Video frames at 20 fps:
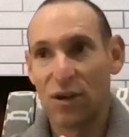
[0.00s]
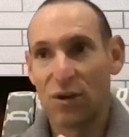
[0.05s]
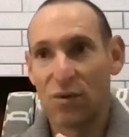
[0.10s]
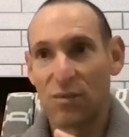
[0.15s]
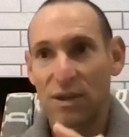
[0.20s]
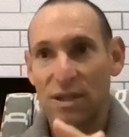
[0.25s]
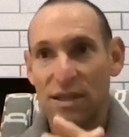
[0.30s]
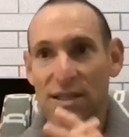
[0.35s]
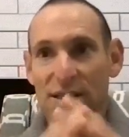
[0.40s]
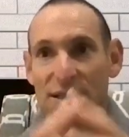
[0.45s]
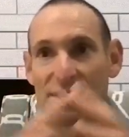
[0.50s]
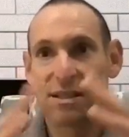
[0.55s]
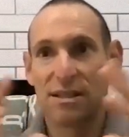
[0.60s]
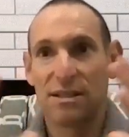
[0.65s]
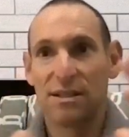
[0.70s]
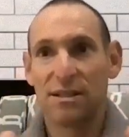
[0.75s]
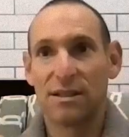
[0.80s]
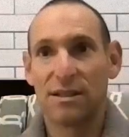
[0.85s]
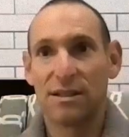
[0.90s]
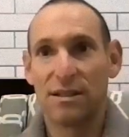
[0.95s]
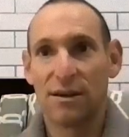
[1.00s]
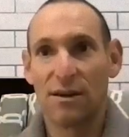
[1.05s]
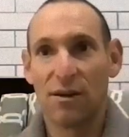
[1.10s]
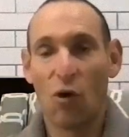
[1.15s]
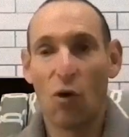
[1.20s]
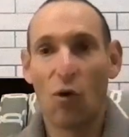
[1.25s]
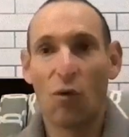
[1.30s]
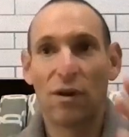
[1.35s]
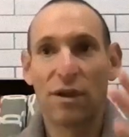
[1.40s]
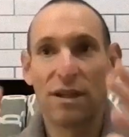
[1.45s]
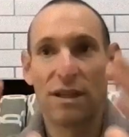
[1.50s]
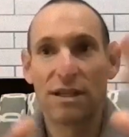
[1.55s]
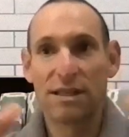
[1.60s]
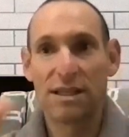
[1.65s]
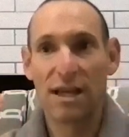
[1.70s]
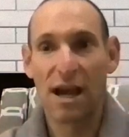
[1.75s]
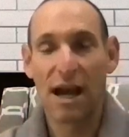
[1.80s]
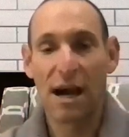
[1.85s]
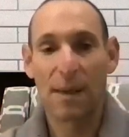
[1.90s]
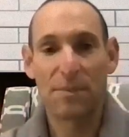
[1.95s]
these over the
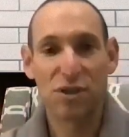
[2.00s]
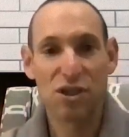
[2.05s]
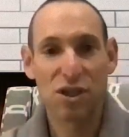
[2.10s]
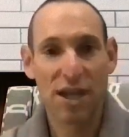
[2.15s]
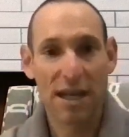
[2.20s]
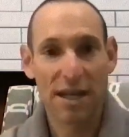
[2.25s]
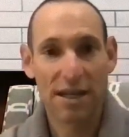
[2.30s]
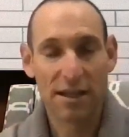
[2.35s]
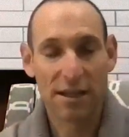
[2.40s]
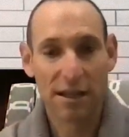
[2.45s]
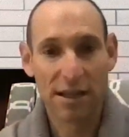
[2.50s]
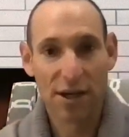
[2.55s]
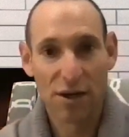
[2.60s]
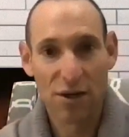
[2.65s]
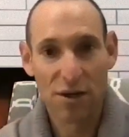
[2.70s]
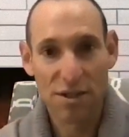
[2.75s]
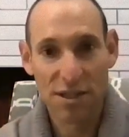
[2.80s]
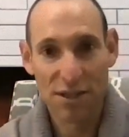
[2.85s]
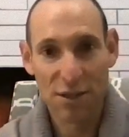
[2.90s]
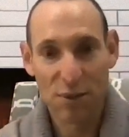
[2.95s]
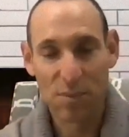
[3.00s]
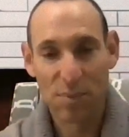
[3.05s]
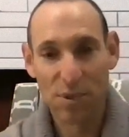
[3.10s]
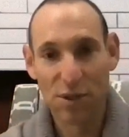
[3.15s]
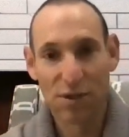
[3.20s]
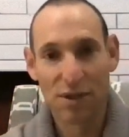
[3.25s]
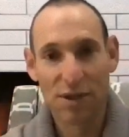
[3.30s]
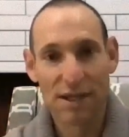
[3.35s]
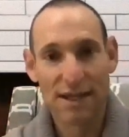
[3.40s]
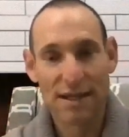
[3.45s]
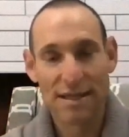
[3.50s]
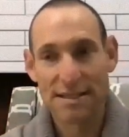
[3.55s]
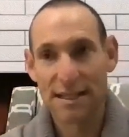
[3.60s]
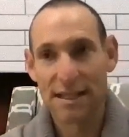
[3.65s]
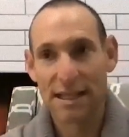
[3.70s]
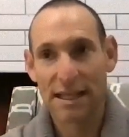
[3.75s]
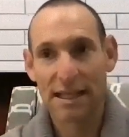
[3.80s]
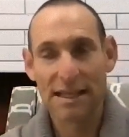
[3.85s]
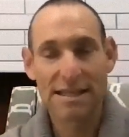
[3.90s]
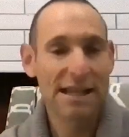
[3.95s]
top chandeliers in their buildings,
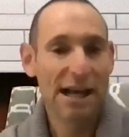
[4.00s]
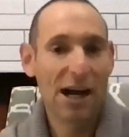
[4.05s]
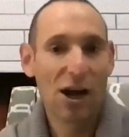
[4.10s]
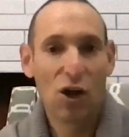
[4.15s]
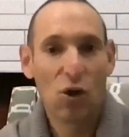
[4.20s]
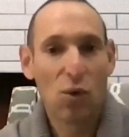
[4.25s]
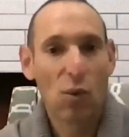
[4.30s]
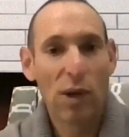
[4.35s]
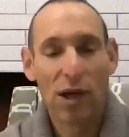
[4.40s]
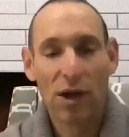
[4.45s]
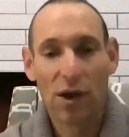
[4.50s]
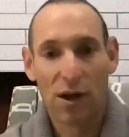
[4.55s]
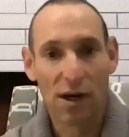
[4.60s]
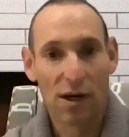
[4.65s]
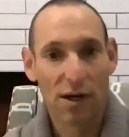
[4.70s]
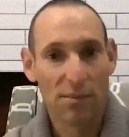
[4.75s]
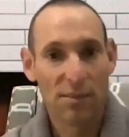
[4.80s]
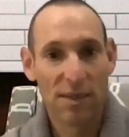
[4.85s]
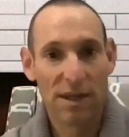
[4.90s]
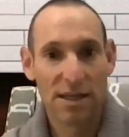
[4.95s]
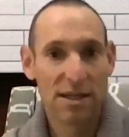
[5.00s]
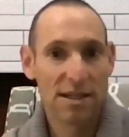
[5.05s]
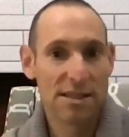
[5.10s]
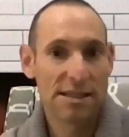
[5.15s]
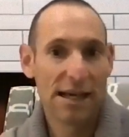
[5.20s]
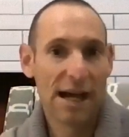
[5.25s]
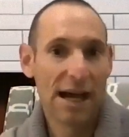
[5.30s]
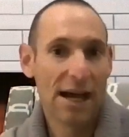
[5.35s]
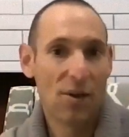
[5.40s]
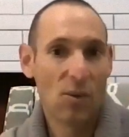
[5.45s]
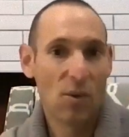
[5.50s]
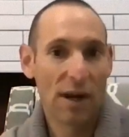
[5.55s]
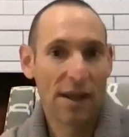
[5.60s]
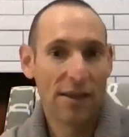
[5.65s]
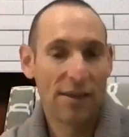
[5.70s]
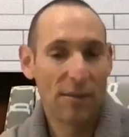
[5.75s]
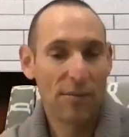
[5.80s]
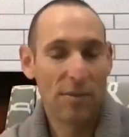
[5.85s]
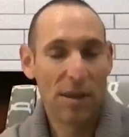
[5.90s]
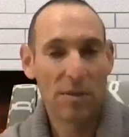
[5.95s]
and that's not who we are, because it's not what I
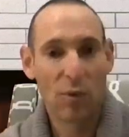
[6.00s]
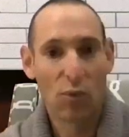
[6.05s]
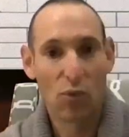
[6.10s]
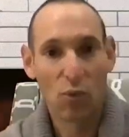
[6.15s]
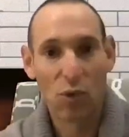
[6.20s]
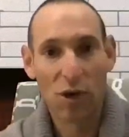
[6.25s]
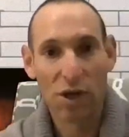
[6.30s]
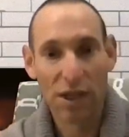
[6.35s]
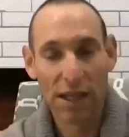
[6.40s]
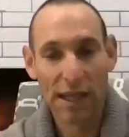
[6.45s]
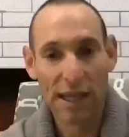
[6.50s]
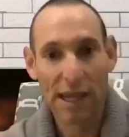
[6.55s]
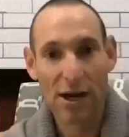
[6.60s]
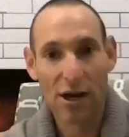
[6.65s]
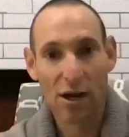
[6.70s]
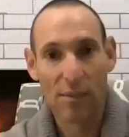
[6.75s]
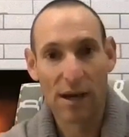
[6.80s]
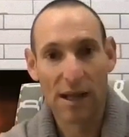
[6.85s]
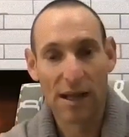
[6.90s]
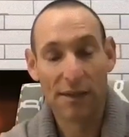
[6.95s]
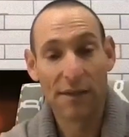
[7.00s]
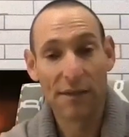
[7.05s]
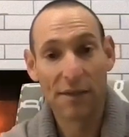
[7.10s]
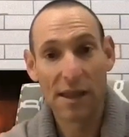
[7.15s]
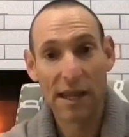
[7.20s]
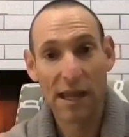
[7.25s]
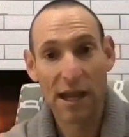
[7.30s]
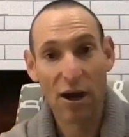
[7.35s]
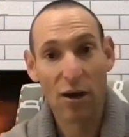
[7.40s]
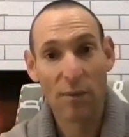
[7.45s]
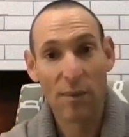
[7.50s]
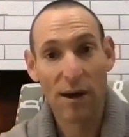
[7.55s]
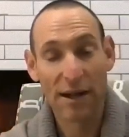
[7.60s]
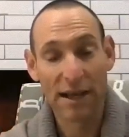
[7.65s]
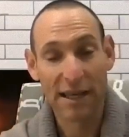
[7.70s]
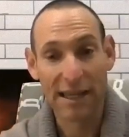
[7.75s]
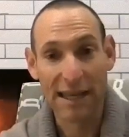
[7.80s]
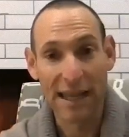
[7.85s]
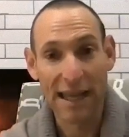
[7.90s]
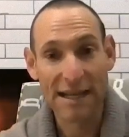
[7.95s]
think people really care about. I think they care about
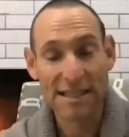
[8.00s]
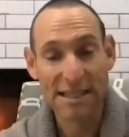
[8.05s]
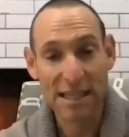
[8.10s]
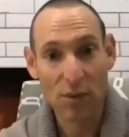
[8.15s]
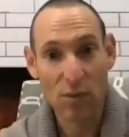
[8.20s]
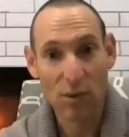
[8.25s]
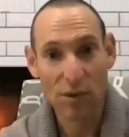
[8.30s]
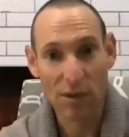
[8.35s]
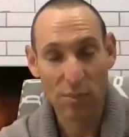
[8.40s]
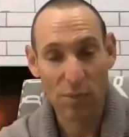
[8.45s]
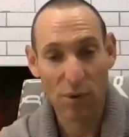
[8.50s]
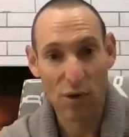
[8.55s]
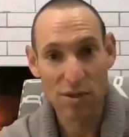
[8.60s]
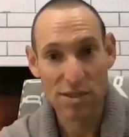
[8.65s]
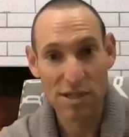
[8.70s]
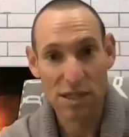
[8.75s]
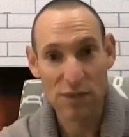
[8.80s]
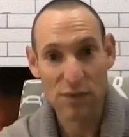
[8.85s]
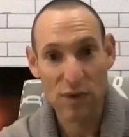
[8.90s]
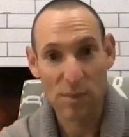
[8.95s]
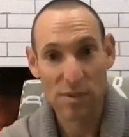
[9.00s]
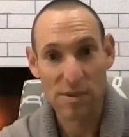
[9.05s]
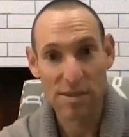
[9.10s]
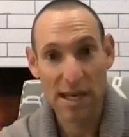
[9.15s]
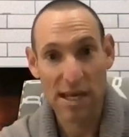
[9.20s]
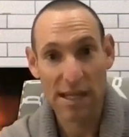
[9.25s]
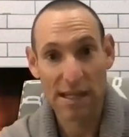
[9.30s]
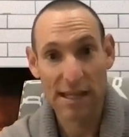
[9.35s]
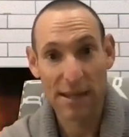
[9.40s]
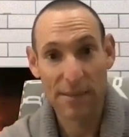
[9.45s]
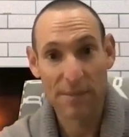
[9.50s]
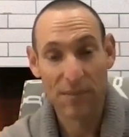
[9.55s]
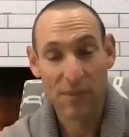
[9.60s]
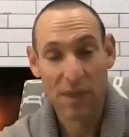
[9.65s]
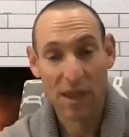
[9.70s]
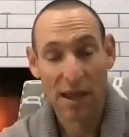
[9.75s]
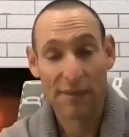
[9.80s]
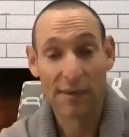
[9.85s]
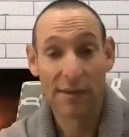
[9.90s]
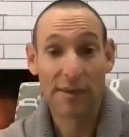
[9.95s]
connecting with the person that's representing them.
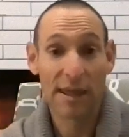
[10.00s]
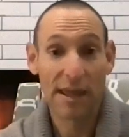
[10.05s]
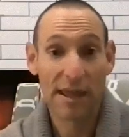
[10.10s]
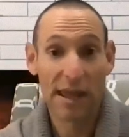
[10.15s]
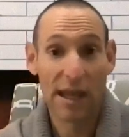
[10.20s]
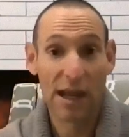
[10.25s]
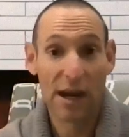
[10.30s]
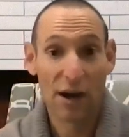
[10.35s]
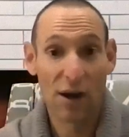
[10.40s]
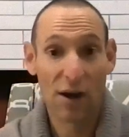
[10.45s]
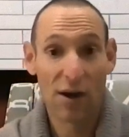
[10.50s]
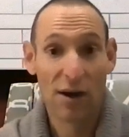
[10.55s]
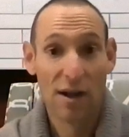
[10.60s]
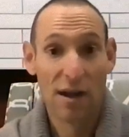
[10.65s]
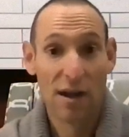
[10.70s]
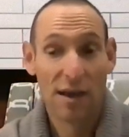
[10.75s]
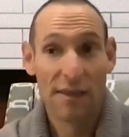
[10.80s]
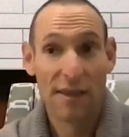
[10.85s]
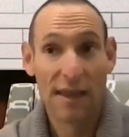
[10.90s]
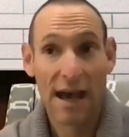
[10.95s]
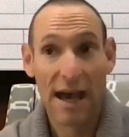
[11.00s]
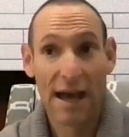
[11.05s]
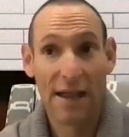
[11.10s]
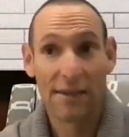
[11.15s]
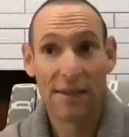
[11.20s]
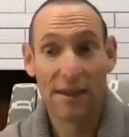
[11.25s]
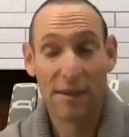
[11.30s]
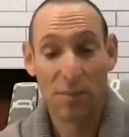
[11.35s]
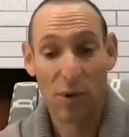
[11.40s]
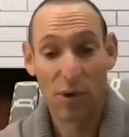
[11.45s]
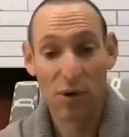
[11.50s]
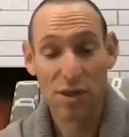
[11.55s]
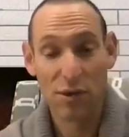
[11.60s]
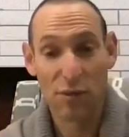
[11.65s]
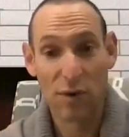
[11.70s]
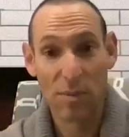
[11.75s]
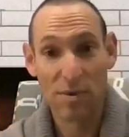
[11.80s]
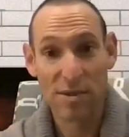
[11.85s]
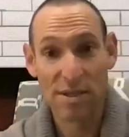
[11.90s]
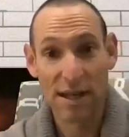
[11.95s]
I think they care that the person
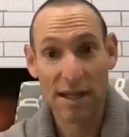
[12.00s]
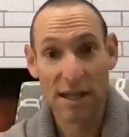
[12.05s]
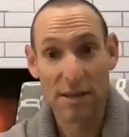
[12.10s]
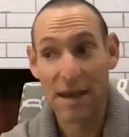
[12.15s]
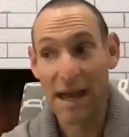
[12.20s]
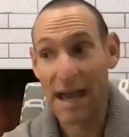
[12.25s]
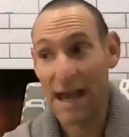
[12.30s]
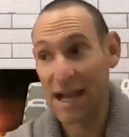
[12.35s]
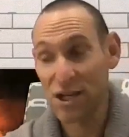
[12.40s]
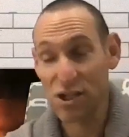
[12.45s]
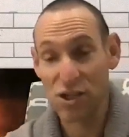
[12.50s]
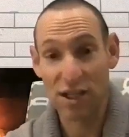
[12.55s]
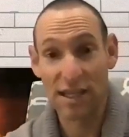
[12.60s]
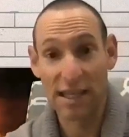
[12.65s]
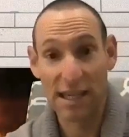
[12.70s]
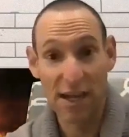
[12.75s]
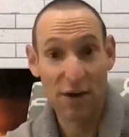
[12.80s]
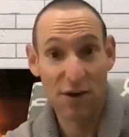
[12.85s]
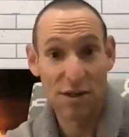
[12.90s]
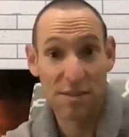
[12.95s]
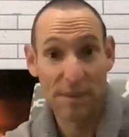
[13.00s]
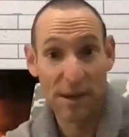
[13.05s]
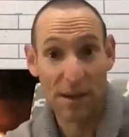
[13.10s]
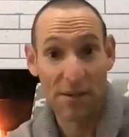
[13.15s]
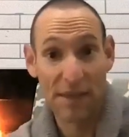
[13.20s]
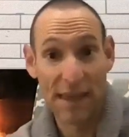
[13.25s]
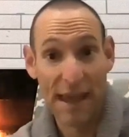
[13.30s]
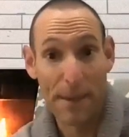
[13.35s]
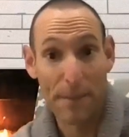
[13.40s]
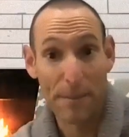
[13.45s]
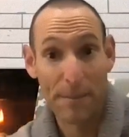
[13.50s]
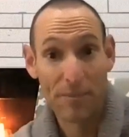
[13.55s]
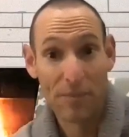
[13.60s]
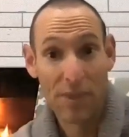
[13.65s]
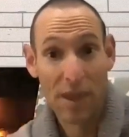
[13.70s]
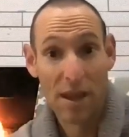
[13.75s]
representing them actually cares about them.